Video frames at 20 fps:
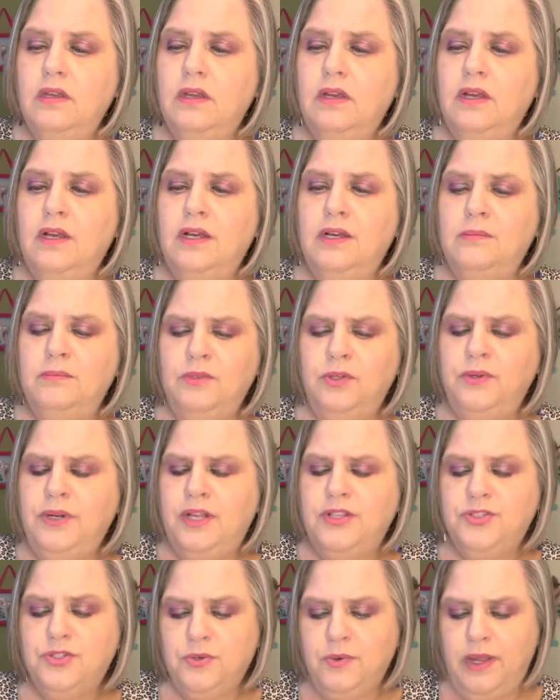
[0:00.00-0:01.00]
No,
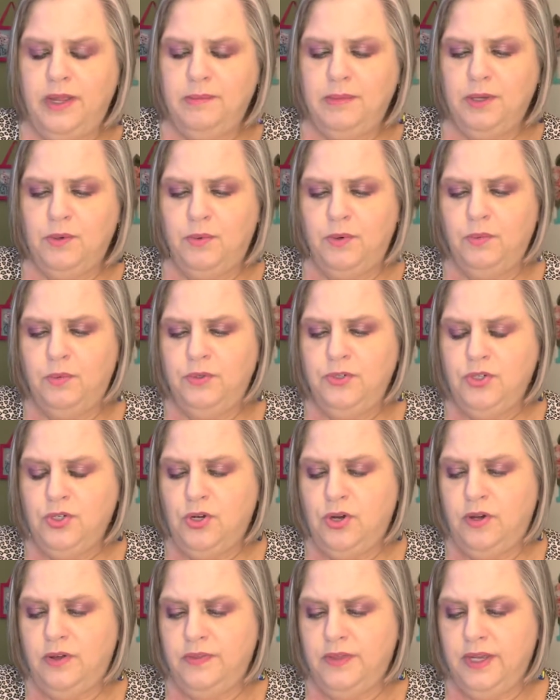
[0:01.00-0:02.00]
not ceramic. What would you
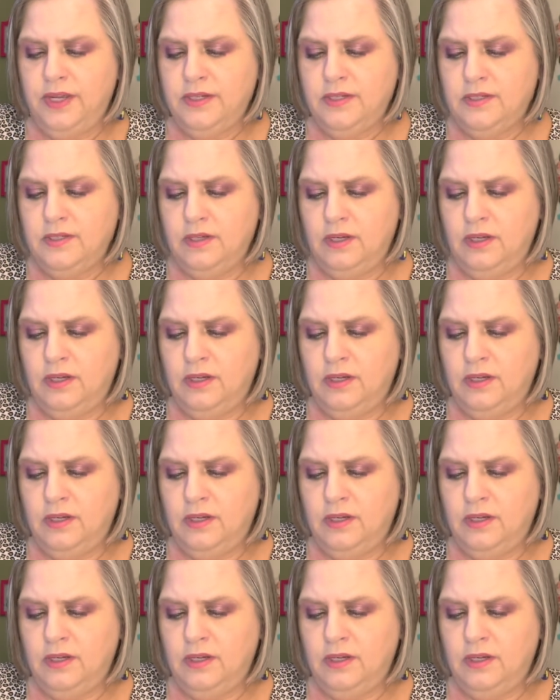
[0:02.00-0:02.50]
call that?